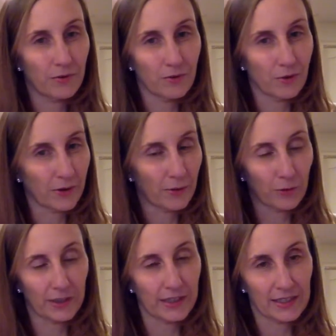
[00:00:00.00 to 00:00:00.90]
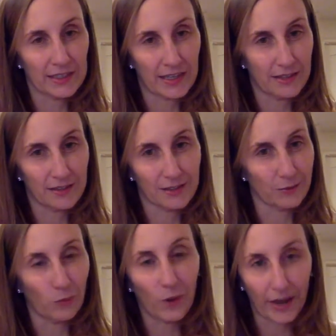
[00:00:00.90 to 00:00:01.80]
or the really intense
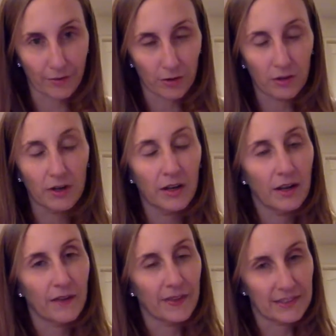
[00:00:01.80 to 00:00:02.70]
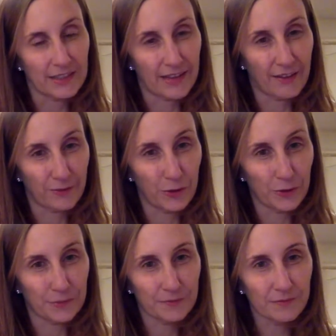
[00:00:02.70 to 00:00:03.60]
whatever that's in that food.